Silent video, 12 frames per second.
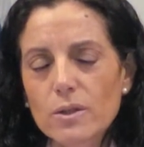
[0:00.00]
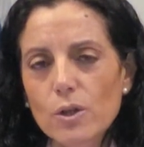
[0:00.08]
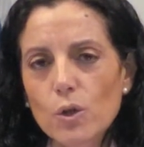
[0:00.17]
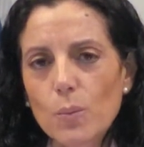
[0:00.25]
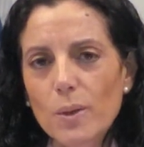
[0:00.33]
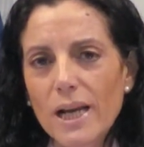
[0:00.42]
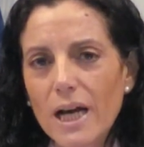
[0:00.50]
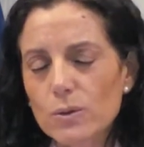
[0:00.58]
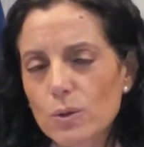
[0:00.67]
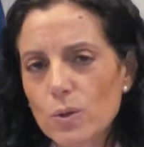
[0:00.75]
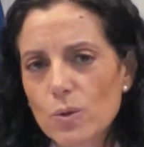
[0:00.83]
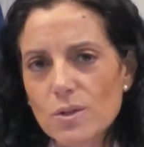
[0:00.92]
the global
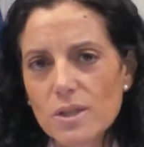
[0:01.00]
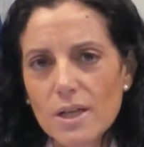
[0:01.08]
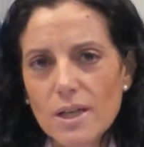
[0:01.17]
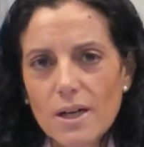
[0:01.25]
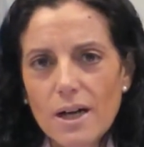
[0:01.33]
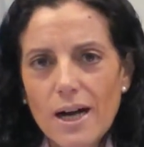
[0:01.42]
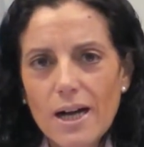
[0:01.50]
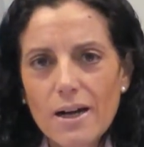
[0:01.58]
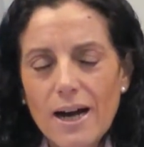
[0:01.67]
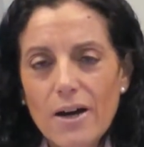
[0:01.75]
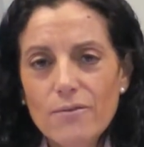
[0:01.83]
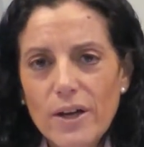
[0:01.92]
outlooks
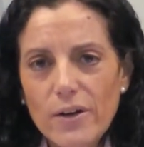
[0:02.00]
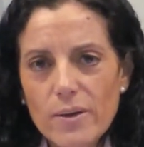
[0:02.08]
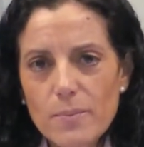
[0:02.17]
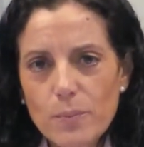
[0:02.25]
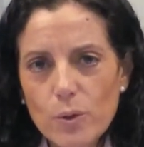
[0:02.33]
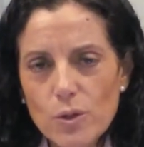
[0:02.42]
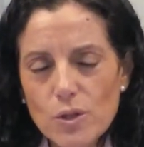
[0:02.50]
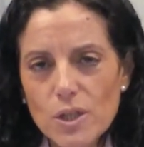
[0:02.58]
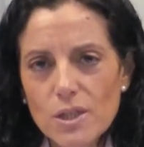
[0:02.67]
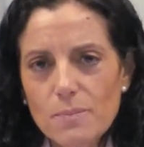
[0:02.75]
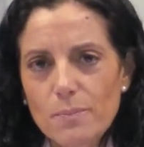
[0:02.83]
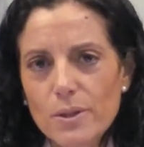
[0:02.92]
uh, are very
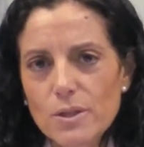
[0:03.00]
important,